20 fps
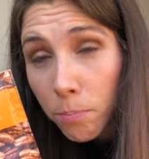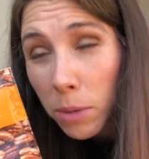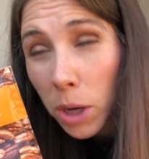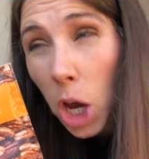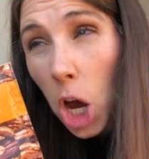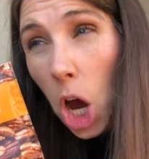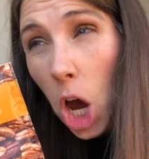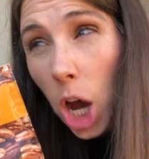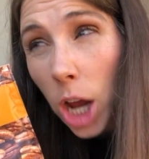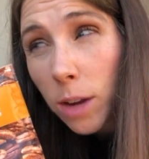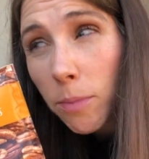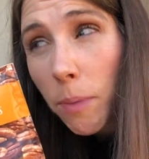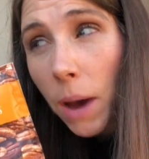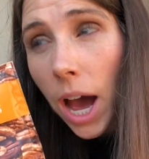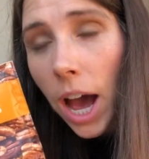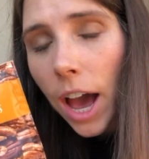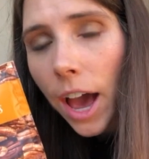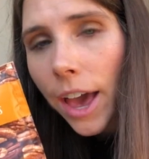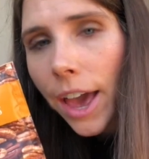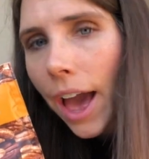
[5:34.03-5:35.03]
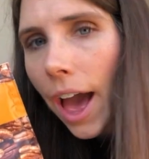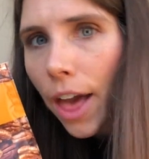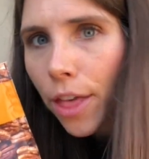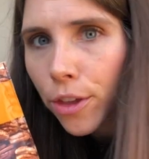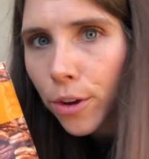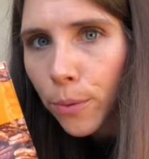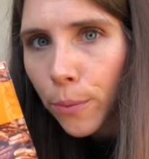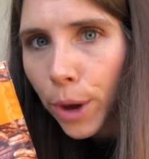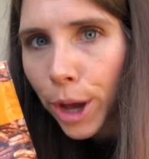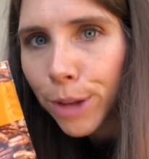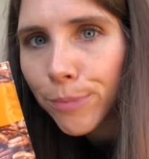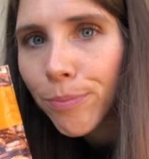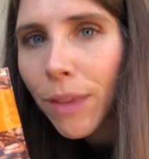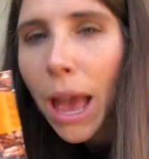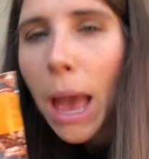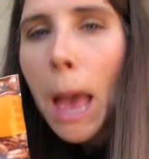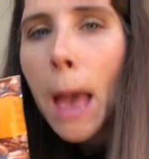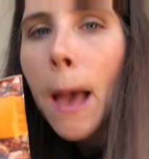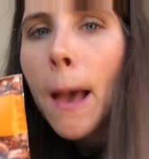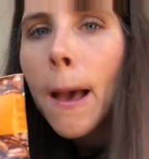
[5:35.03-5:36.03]
either one.
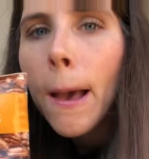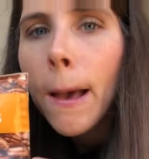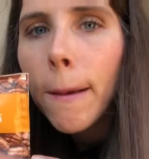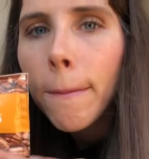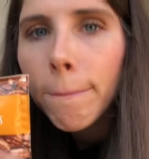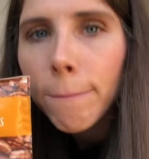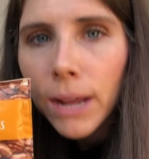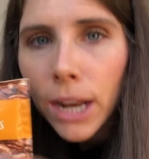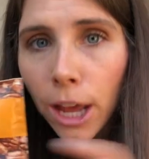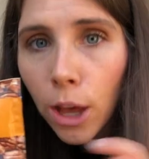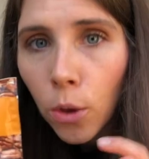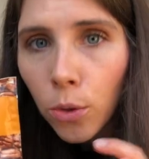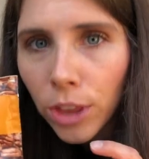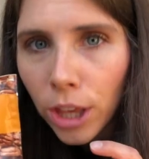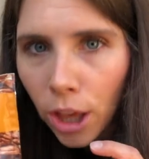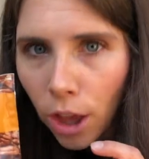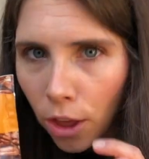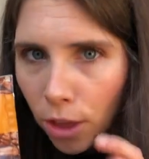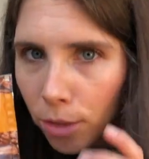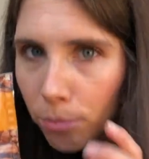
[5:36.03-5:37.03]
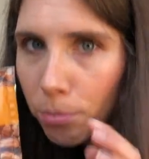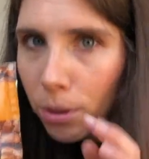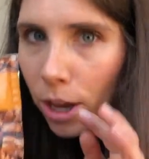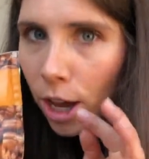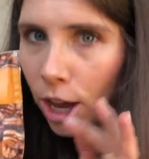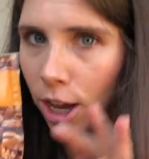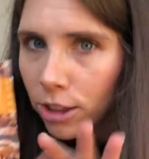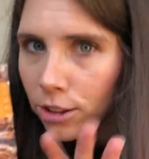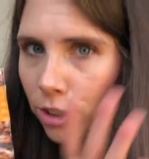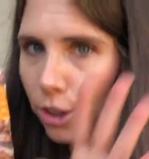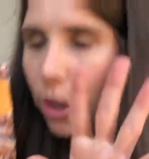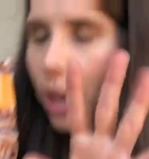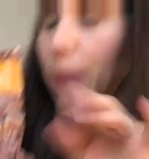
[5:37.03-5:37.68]
But I only call them pecans, okay?